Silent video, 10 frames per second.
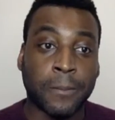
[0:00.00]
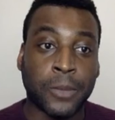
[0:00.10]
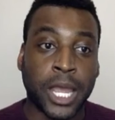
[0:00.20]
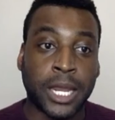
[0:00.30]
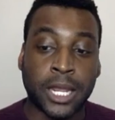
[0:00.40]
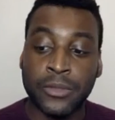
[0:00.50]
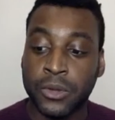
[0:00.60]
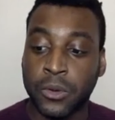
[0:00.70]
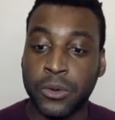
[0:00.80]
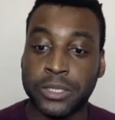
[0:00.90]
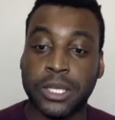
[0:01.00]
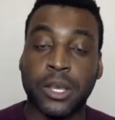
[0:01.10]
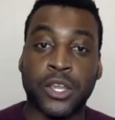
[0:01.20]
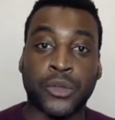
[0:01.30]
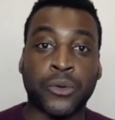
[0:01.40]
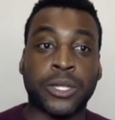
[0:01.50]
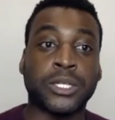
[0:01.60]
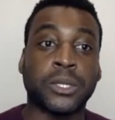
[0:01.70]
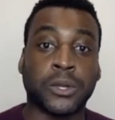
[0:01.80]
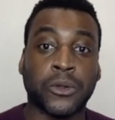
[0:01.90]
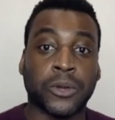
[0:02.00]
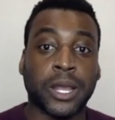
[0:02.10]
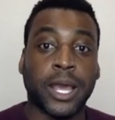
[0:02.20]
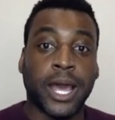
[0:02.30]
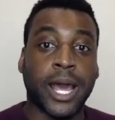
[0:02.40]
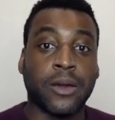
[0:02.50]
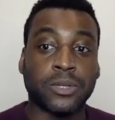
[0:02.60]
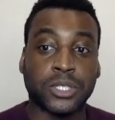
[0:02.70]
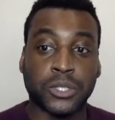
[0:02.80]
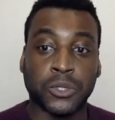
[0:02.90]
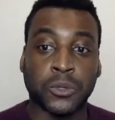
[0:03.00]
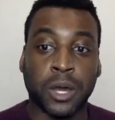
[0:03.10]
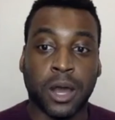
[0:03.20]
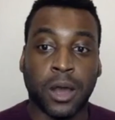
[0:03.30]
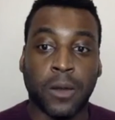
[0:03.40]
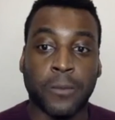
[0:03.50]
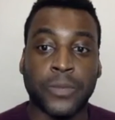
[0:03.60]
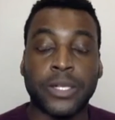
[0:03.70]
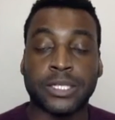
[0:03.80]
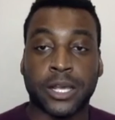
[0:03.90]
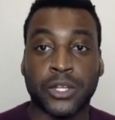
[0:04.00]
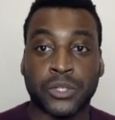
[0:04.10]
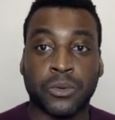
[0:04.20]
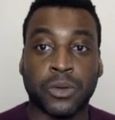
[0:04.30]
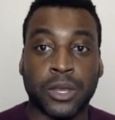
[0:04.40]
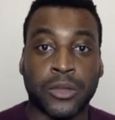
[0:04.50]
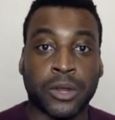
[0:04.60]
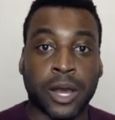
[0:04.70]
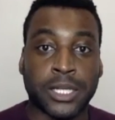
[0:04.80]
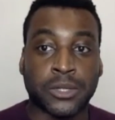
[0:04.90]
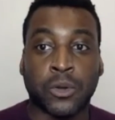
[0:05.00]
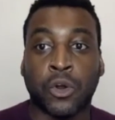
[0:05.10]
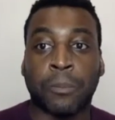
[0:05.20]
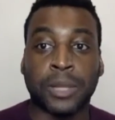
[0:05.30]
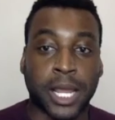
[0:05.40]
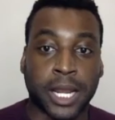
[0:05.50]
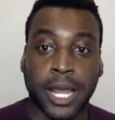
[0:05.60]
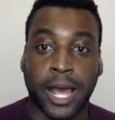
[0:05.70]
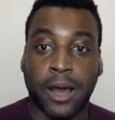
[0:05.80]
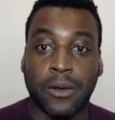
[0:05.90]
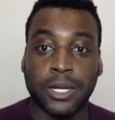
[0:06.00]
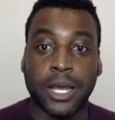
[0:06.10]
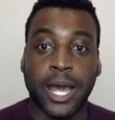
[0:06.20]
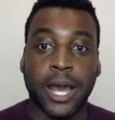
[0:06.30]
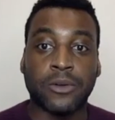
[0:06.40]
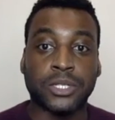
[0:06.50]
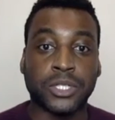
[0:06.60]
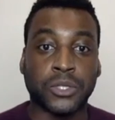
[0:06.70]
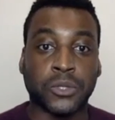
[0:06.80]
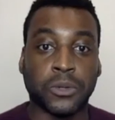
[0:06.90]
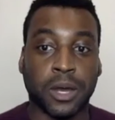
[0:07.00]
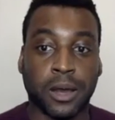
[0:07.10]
in the course, you're going to learn how to schedule your content or plan it out, how to